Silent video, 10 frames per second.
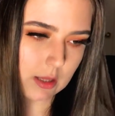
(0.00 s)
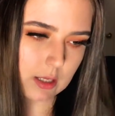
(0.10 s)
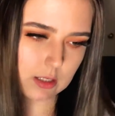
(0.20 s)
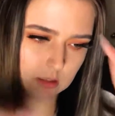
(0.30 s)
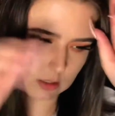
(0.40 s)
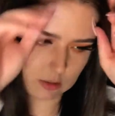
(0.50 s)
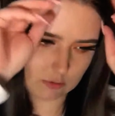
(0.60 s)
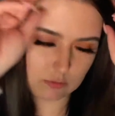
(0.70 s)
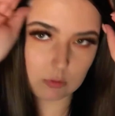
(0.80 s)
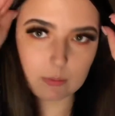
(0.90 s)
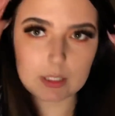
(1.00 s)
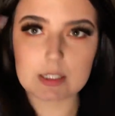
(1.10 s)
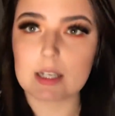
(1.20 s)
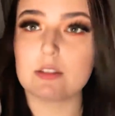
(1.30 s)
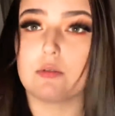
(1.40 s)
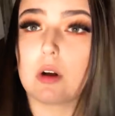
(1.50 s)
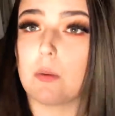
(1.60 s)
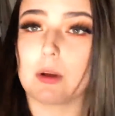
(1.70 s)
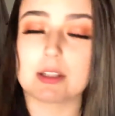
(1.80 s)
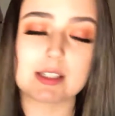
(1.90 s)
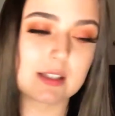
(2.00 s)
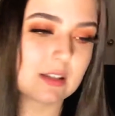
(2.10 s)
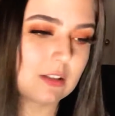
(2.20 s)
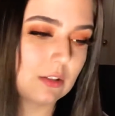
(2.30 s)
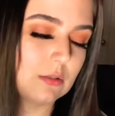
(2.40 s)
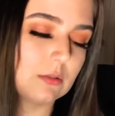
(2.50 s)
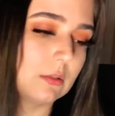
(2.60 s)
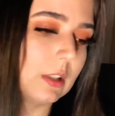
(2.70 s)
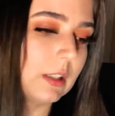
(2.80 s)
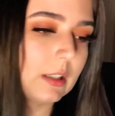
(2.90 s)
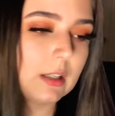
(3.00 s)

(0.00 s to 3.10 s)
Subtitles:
than usual because I do not want this to